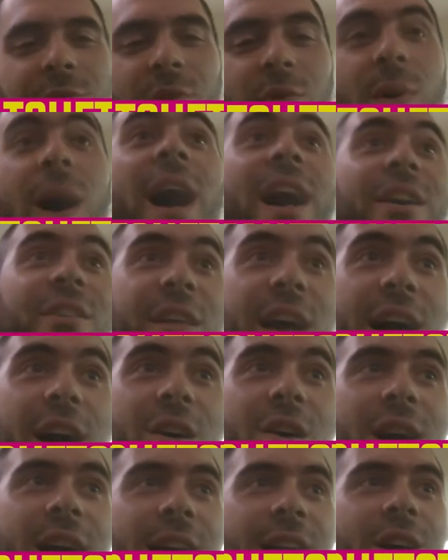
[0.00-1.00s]
for a while
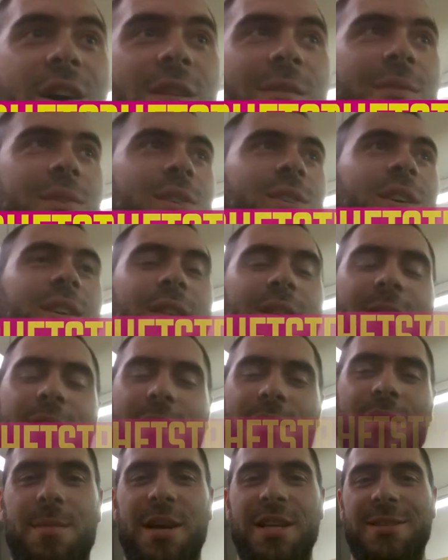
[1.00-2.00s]
now, and all of a
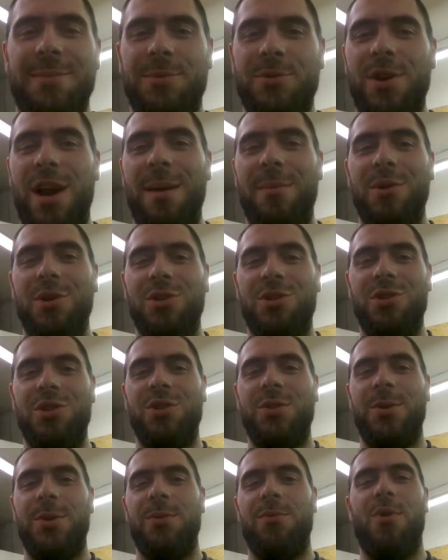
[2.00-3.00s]
sudden my subscribers
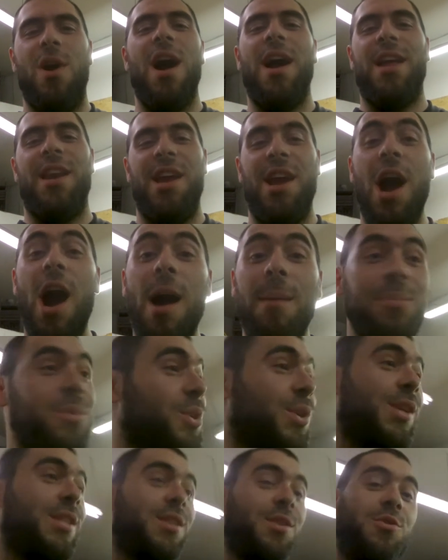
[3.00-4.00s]
just started rocketing up.
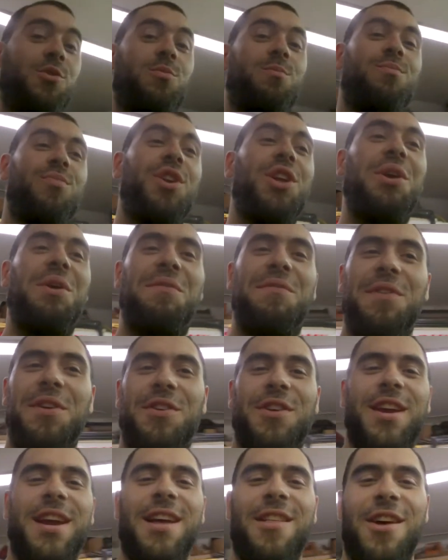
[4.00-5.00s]
So that's a pretty good
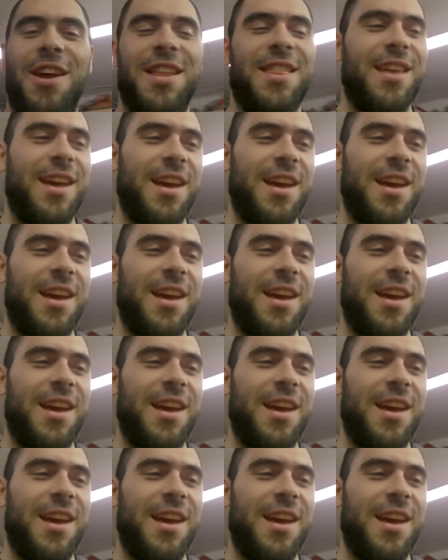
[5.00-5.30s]
feeling. I like